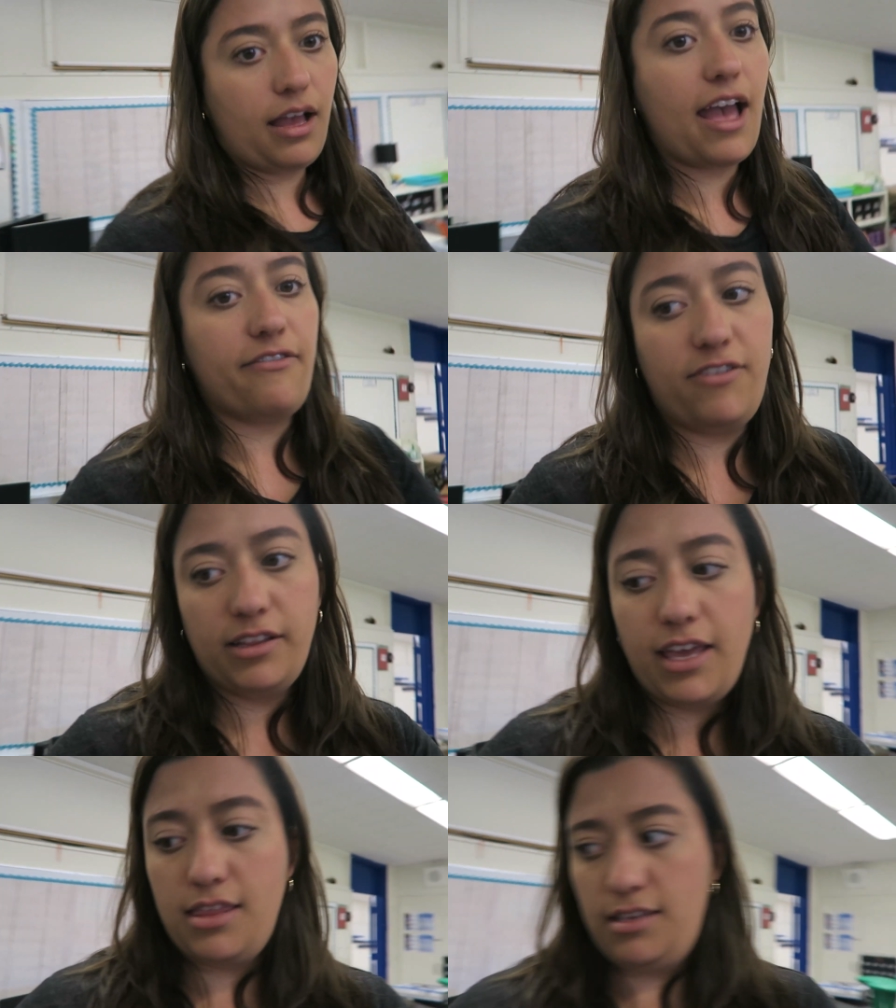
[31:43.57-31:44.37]
I
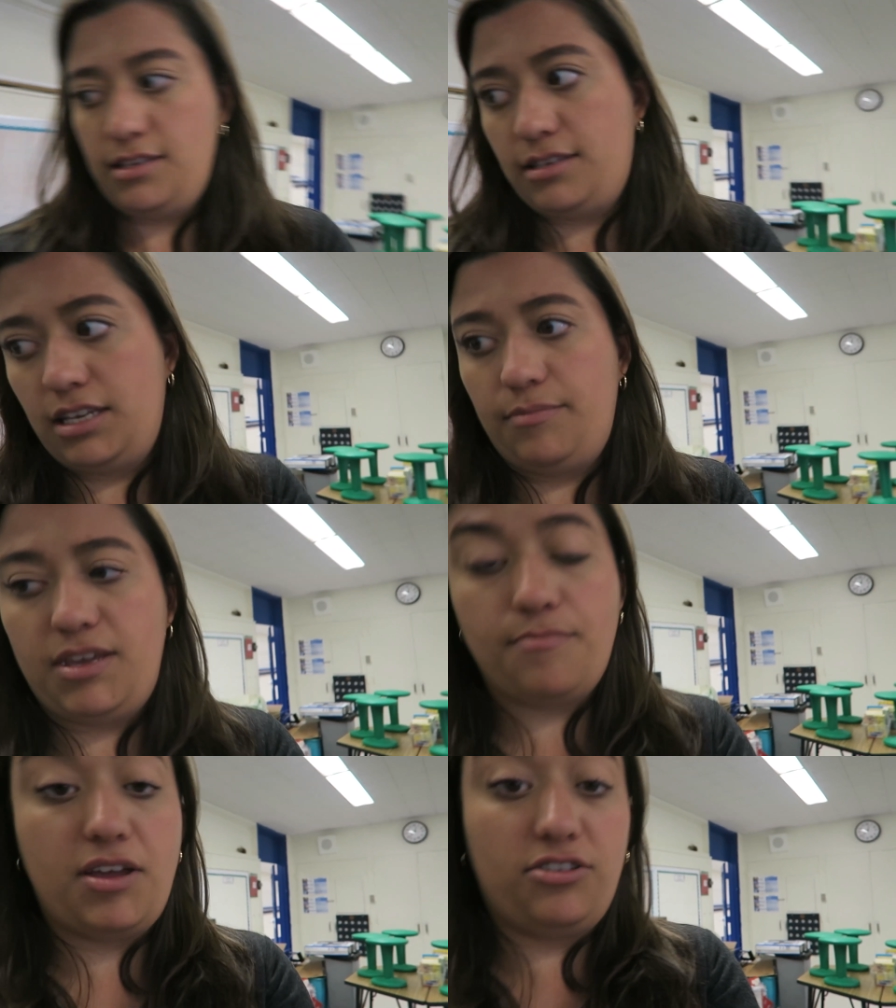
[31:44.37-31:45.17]
feel like this is going to
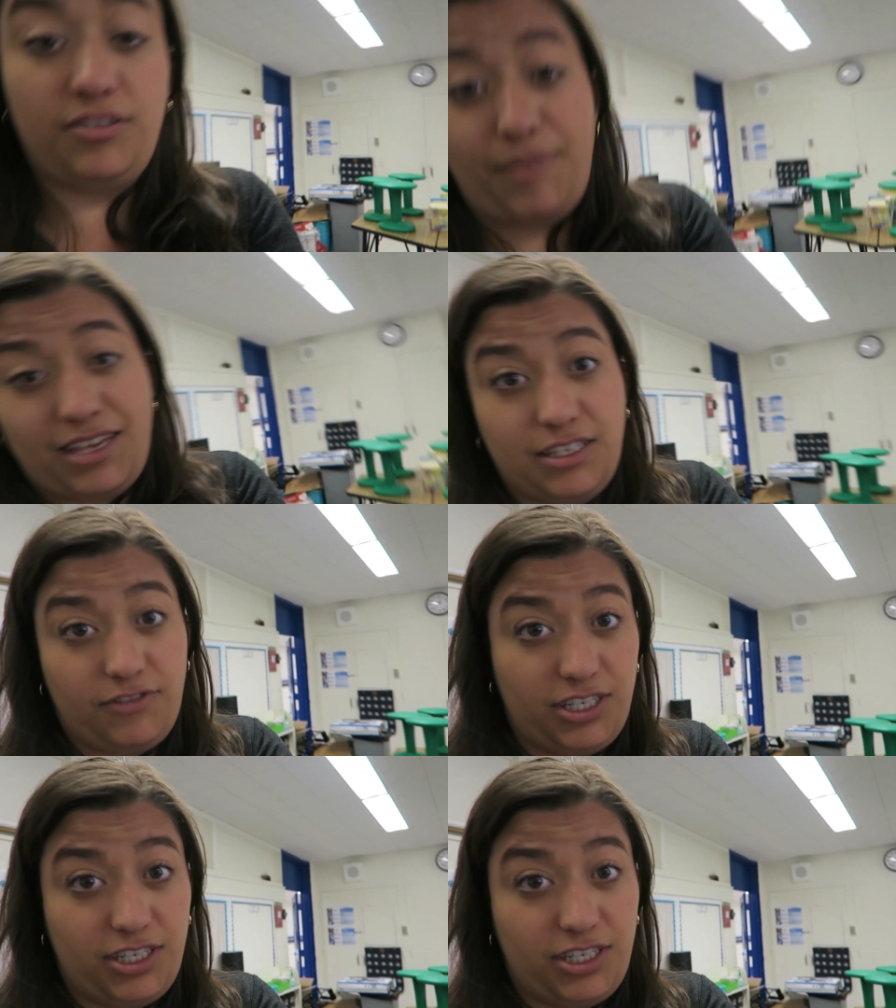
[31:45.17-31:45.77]
be a better space for